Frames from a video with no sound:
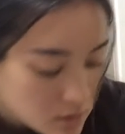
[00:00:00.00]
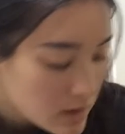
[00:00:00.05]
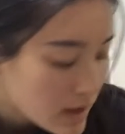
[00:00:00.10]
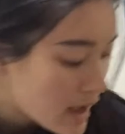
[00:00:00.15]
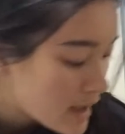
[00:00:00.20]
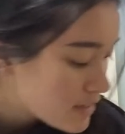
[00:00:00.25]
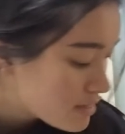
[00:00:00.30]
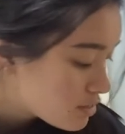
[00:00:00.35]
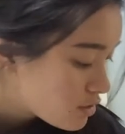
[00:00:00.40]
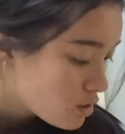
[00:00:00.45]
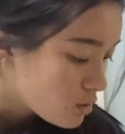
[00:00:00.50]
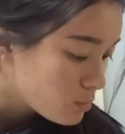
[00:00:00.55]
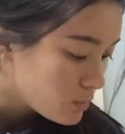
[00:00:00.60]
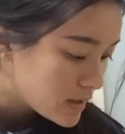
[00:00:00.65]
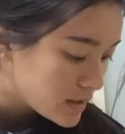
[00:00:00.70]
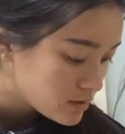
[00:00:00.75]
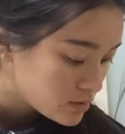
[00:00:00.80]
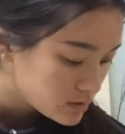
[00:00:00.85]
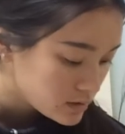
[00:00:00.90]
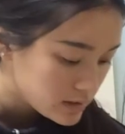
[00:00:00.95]
I thought
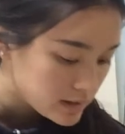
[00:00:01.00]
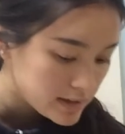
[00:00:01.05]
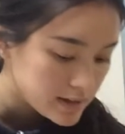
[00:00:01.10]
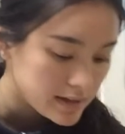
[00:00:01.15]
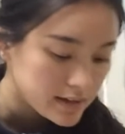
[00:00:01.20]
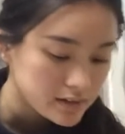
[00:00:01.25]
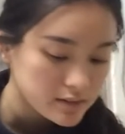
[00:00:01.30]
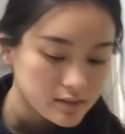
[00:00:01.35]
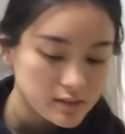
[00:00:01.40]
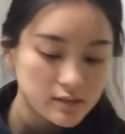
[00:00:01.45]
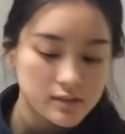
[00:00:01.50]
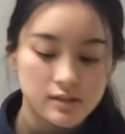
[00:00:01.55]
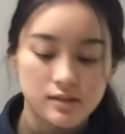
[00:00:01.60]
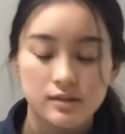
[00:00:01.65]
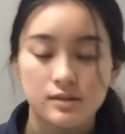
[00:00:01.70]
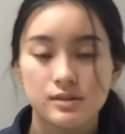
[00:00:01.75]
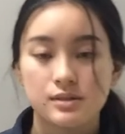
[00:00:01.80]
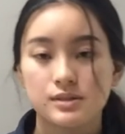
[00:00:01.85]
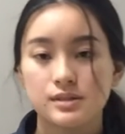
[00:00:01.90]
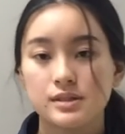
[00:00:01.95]
we could learn
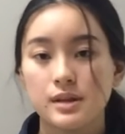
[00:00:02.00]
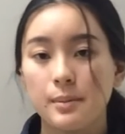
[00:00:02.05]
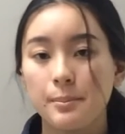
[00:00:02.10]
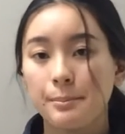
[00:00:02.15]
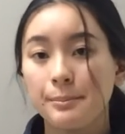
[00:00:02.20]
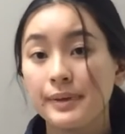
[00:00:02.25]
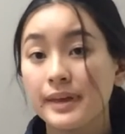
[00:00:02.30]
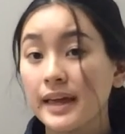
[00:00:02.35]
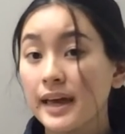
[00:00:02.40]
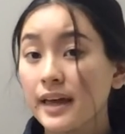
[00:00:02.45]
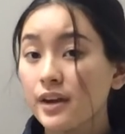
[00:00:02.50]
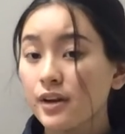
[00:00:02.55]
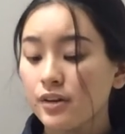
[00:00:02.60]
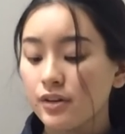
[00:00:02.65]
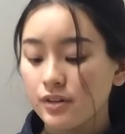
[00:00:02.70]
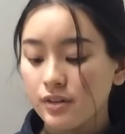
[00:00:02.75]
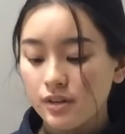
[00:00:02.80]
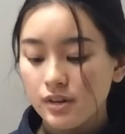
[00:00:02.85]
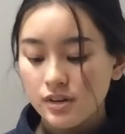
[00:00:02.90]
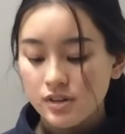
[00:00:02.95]
some piano.
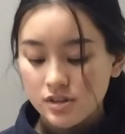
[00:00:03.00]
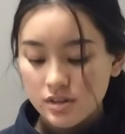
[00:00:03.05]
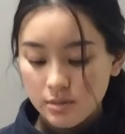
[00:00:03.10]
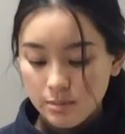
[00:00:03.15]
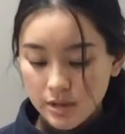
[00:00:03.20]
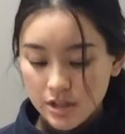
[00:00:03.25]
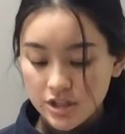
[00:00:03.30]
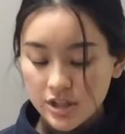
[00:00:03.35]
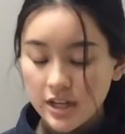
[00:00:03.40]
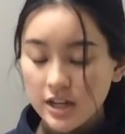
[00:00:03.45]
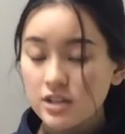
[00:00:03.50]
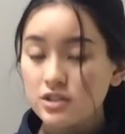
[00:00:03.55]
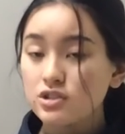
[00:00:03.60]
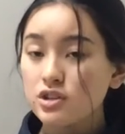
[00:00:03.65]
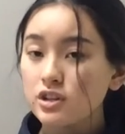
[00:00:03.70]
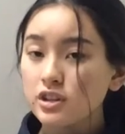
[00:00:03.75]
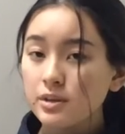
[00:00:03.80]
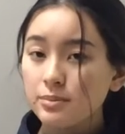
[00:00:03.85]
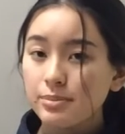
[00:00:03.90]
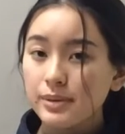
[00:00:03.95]
So Miss Shannon's
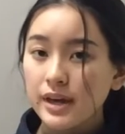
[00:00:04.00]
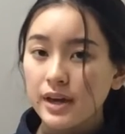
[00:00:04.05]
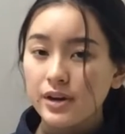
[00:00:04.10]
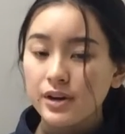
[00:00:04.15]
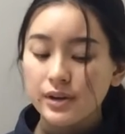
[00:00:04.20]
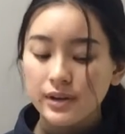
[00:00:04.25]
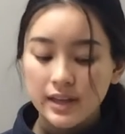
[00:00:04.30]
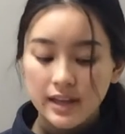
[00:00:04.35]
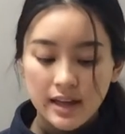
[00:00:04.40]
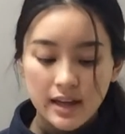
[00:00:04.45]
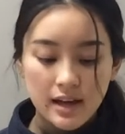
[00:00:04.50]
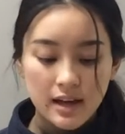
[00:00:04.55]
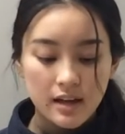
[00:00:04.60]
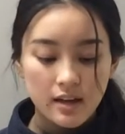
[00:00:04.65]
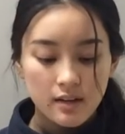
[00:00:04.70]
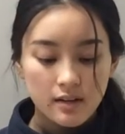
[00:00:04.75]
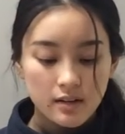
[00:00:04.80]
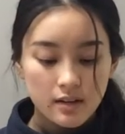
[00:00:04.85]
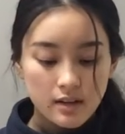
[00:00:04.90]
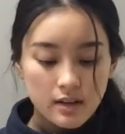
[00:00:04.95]
got the piano here,
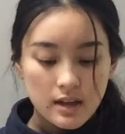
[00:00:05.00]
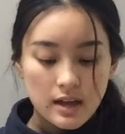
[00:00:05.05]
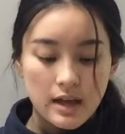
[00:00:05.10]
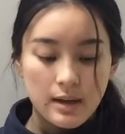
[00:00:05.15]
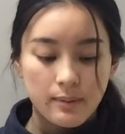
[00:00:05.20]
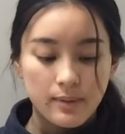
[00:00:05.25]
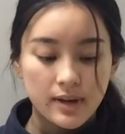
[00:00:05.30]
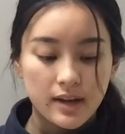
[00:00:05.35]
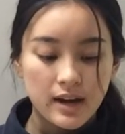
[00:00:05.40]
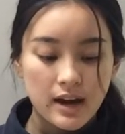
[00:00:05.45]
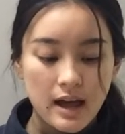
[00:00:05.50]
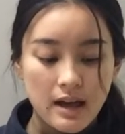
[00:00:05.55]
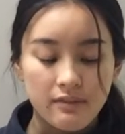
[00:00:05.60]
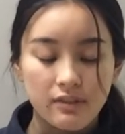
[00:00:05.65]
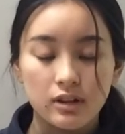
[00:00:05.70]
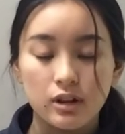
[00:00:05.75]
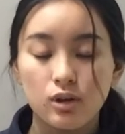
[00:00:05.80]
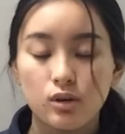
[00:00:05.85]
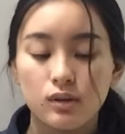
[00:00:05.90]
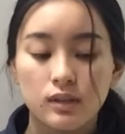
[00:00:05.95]
and we're going to have a
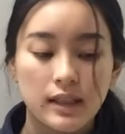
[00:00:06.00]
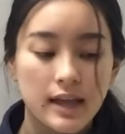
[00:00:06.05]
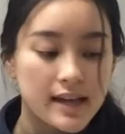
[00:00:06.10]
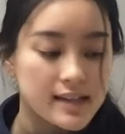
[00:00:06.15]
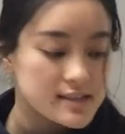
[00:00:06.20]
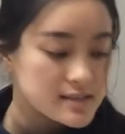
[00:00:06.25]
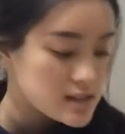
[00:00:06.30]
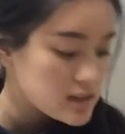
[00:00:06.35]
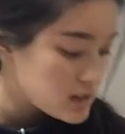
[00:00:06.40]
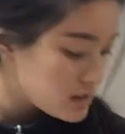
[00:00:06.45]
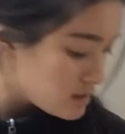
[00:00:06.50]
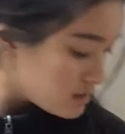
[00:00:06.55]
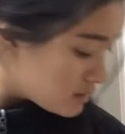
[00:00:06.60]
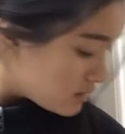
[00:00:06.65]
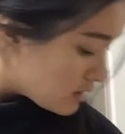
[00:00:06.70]
look later.